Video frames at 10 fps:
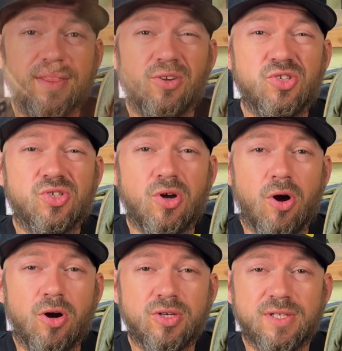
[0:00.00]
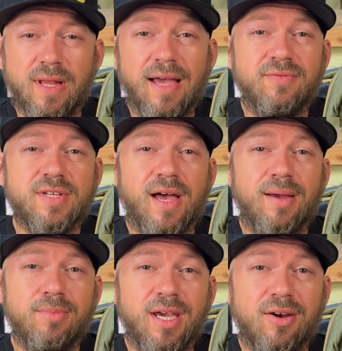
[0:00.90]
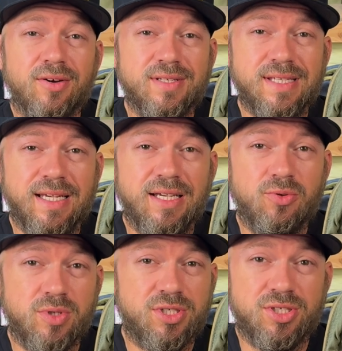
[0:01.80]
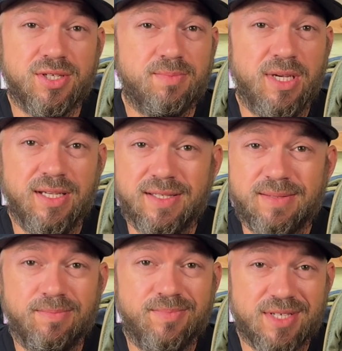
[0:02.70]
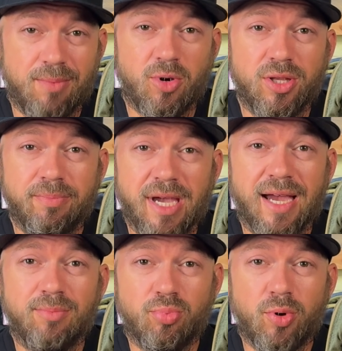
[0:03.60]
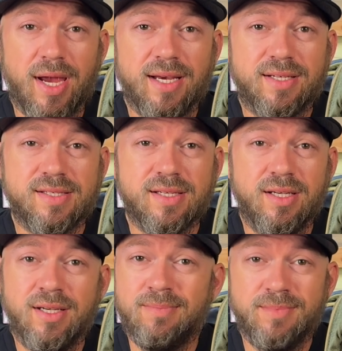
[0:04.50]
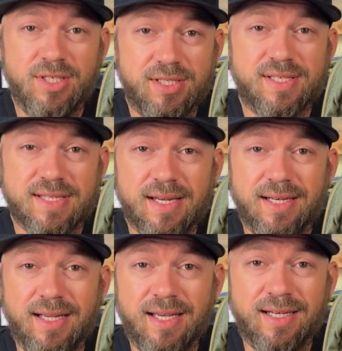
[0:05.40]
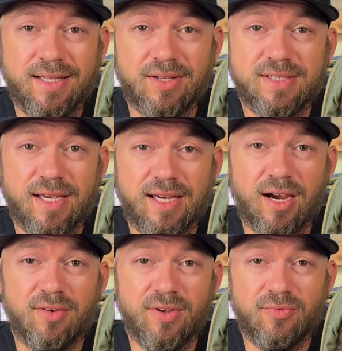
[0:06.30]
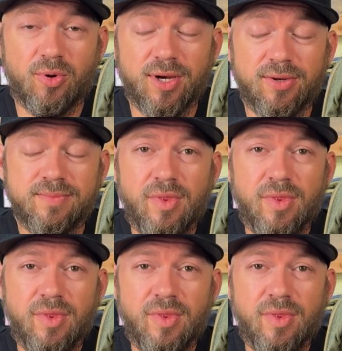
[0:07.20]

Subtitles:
their SCARS lifetime guarantee, which just means something on the bag breaks, you just send it in and they'll take care of it for you.